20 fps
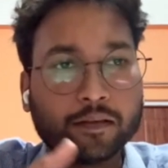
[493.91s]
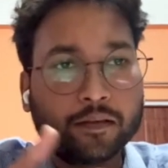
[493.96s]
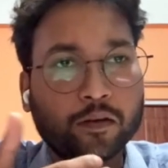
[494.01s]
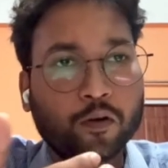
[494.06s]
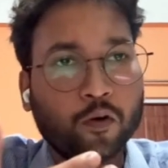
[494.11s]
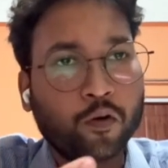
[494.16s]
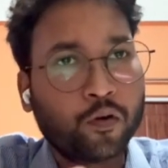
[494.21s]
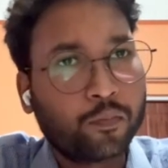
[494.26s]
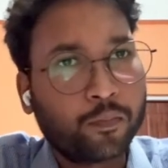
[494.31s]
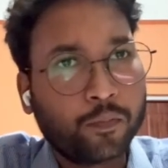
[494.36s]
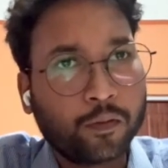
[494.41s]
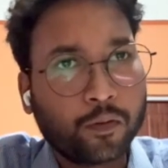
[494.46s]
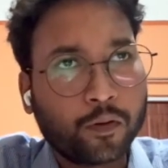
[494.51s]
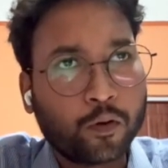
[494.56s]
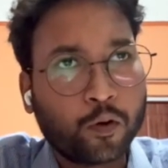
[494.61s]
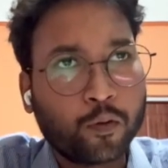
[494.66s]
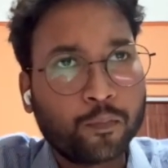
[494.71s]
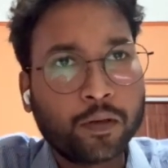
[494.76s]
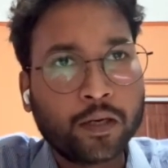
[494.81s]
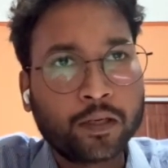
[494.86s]

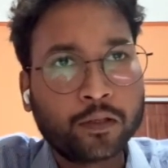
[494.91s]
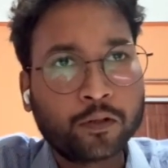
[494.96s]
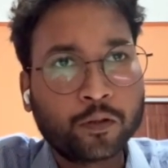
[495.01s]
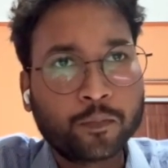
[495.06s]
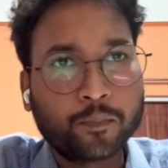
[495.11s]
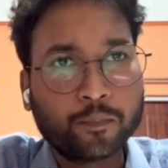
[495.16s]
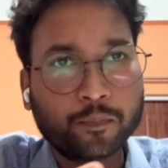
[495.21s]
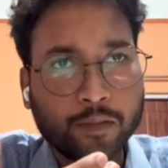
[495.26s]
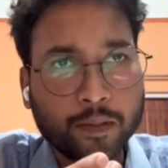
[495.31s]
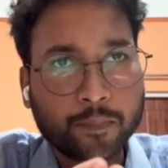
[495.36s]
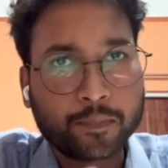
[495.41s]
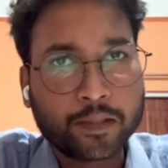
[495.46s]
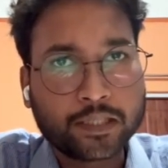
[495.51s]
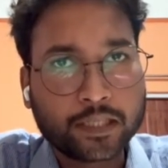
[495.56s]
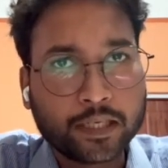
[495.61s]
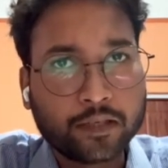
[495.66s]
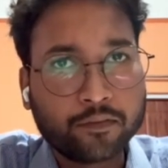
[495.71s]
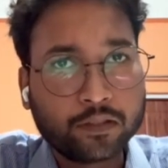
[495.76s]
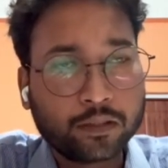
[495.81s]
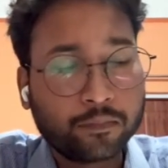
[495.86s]
O blood group, the
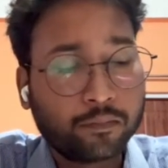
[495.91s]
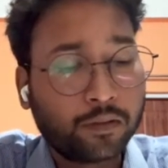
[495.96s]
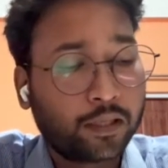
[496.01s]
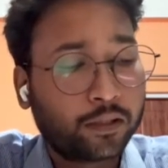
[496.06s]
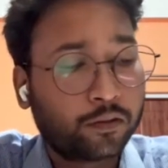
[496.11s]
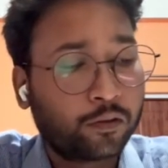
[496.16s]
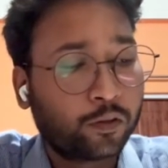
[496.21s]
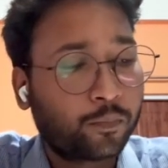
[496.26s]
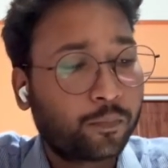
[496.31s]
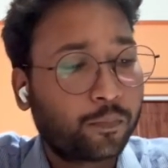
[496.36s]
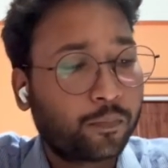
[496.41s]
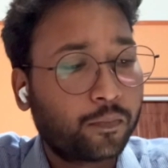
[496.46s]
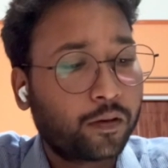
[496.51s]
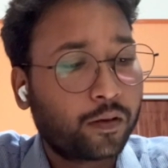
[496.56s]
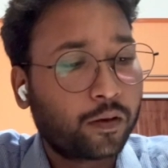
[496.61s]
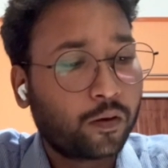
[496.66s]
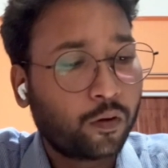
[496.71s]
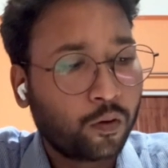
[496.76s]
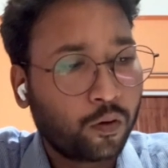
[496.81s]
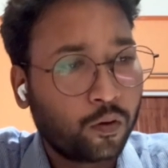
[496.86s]
patient with blood group
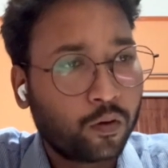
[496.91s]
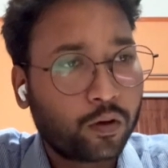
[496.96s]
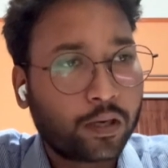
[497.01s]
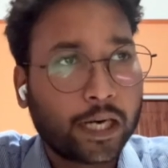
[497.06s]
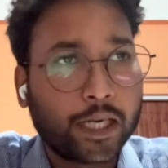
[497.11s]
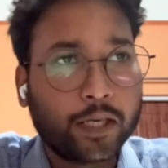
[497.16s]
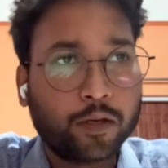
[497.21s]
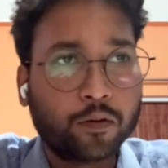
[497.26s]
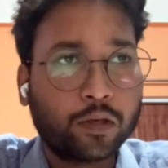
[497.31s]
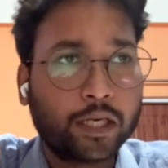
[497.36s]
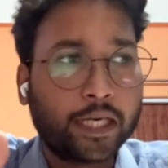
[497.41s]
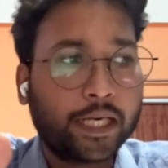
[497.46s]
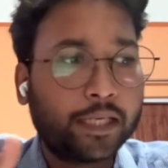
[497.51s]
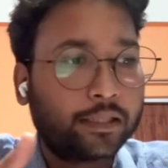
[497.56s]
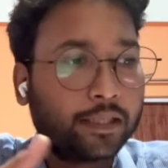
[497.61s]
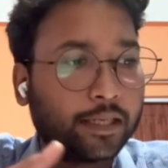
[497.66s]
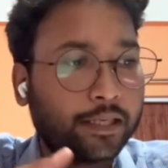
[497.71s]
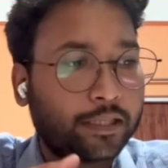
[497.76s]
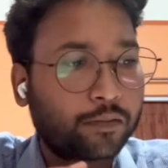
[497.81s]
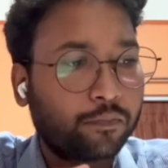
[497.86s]
O can
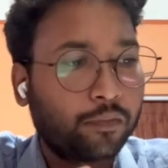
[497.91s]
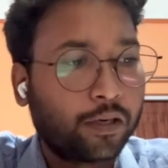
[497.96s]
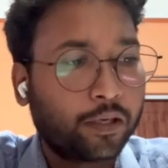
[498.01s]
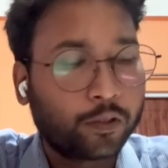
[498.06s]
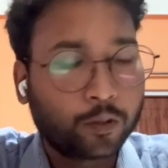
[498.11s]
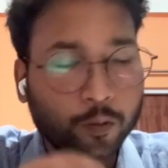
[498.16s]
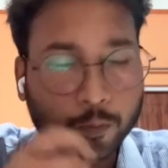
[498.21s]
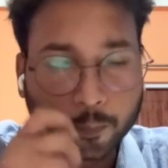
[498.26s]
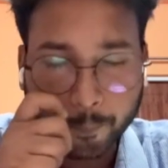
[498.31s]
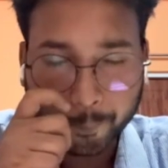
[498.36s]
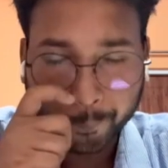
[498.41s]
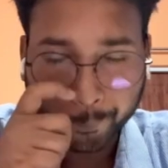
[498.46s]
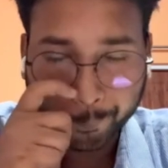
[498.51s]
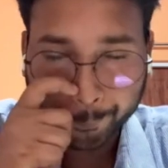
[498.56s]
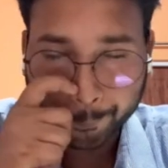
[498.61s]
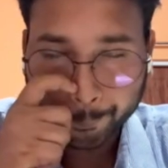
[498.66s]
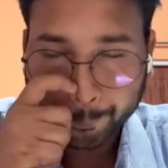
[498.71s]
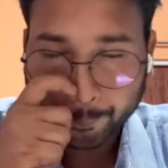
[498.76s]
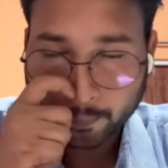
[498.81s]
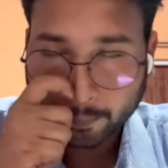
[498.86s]
donate its blood to
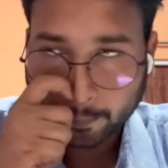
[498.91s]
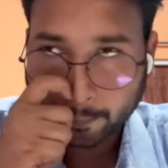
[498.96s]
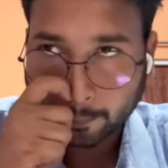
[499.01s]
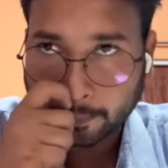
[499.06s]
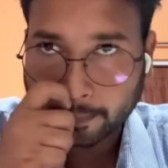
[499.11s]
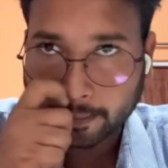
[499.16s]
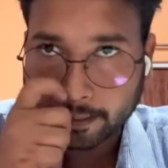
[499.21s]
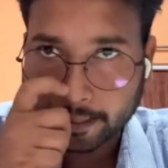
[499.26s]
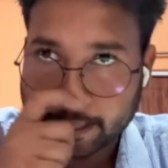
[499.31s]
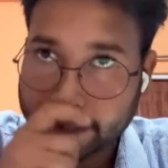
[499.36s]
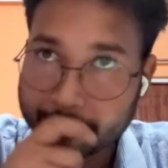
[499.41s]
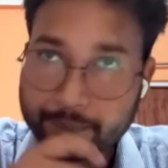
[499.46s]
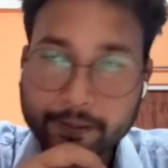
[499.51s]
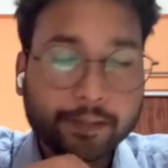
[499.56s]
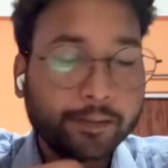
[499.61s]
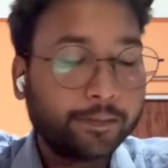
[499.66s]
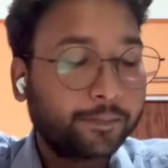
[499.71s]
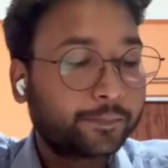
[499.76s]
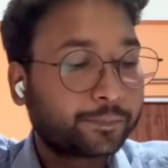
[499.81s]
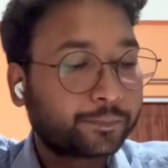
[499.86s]

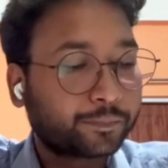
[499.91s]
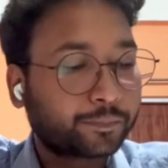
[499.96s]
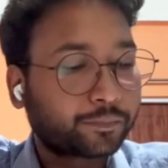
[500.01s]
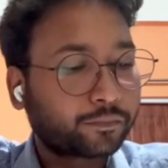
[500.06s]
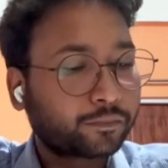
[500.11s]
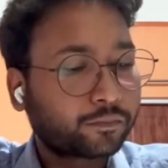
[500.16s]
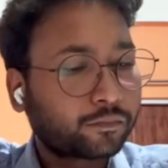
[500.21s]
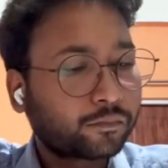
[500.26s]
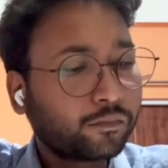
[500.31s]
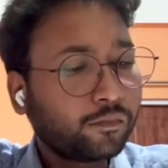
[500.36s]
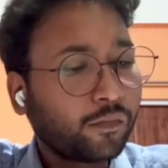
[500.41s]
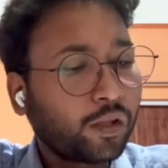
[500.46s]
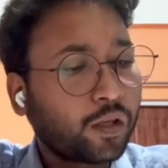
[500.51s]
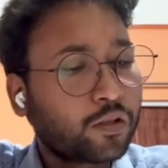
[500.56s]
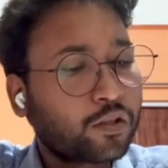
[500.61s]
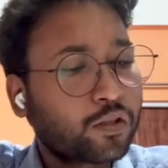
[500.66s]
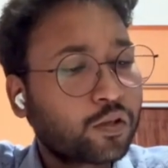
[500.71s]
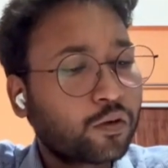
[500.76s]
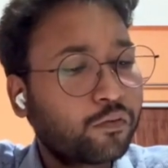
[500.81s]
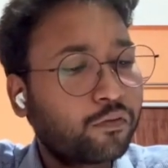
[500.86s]
AB.
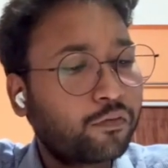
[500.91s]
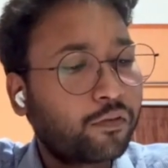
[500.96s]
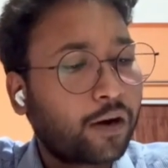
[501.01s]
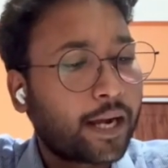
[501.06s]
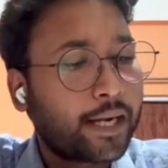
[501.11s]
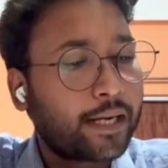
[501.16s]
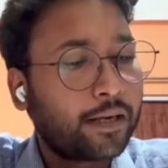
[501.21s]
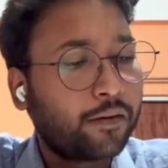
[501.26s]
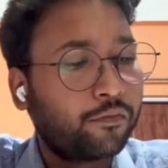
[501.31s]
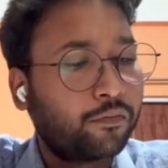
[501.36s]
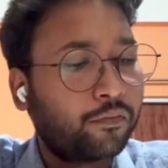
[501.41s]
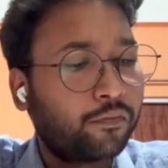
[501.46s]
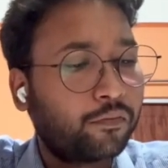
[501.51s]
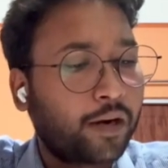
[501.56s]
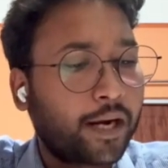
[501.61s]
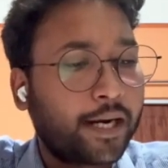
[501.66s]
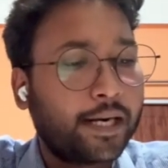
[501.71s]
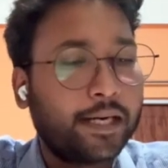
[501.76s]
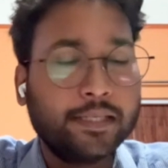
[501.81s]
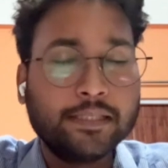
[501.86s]
So why
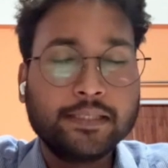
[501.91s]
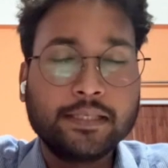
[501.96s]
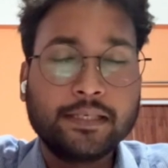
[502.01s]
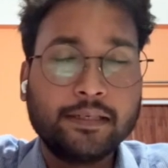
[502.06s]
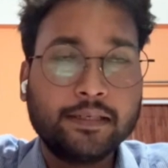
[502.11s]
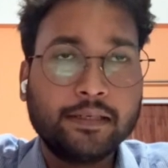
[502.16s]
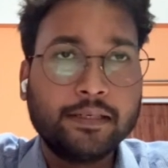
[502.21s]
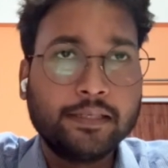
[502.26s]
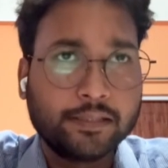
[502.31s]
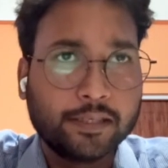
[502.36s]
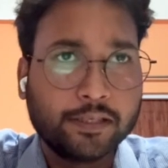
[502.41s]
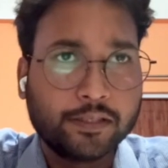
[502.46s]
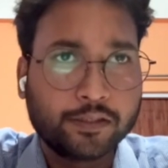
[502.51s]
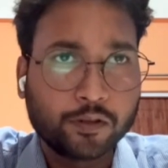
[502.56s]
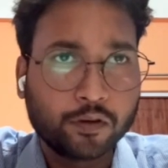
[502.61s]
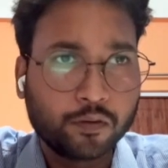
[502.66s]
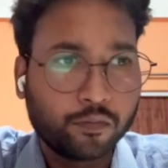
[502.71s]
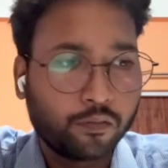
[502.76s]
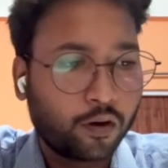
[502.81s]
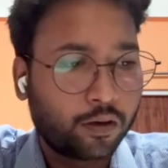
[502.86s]
is it
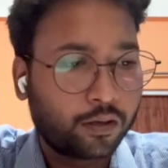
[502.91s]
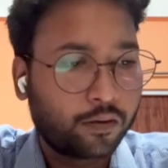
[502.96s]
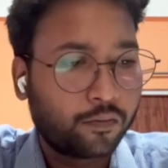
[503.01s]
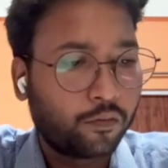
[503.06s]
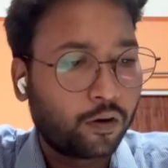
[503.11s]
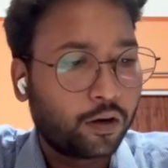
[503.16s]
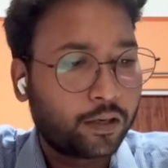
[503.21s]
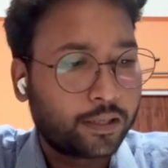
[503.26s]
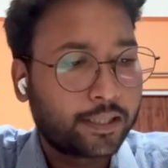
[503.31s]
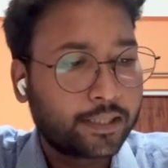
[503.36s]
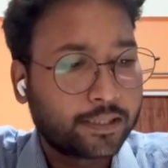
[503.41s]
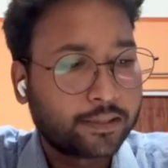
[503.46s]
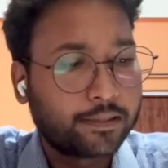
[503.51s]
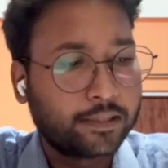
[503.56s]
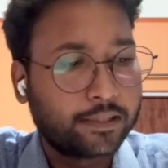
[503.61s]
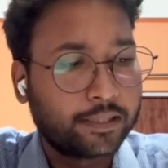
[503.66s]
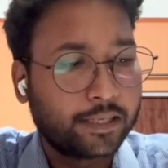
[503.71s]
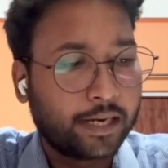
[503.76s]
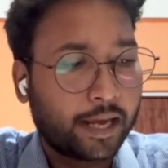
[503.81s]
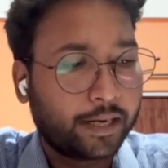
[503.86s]
so? What is the
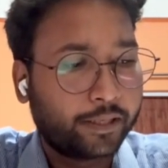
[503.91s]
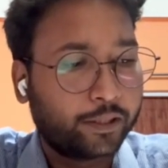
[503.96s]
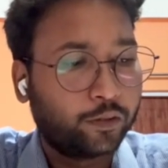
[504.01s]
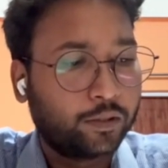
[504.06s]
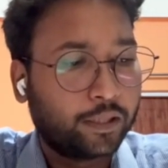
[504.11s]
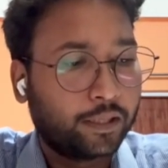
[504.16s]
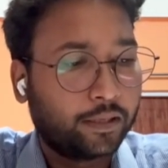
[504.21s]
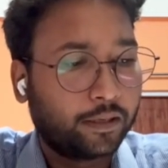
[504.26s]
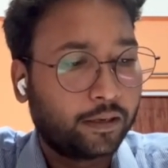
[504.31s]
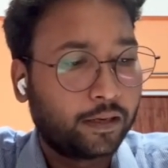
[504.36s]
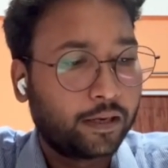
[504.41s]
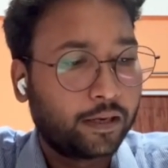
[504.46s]
scenario then?